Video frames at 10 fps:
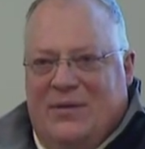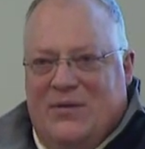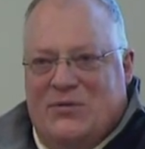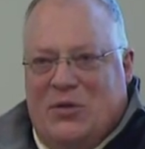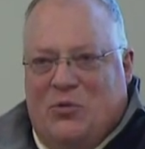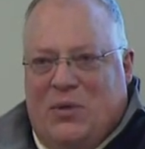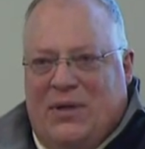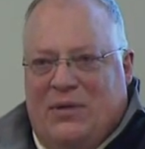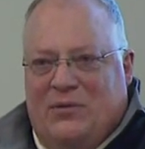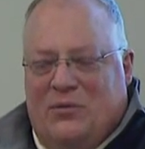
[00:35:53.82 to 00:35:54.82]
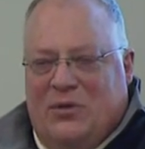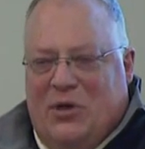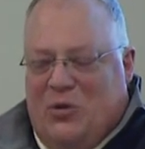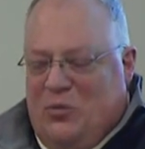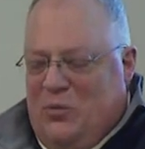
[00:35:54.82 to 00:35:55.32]
So we, you
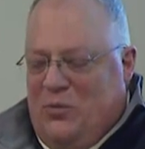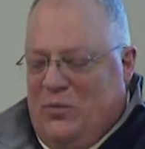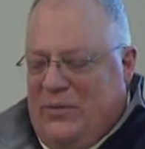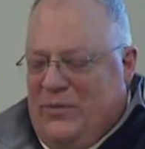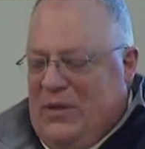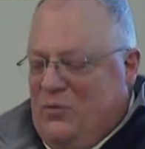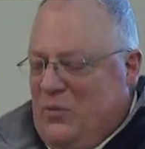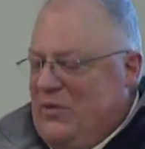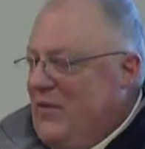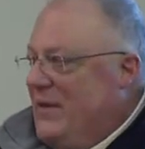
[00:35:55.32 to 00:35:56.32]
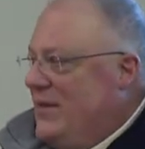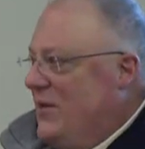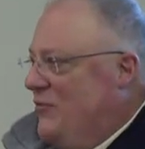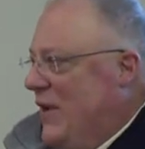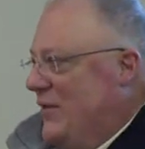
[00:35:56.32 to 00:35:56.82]
know, that we've
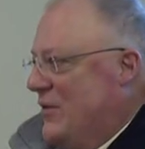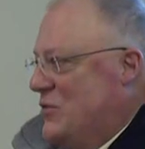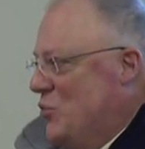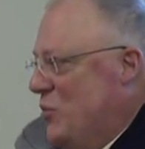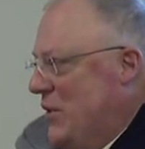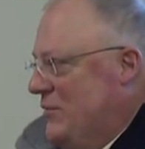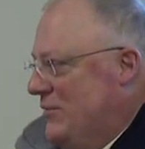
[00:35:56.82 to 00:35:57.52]
identified this woman.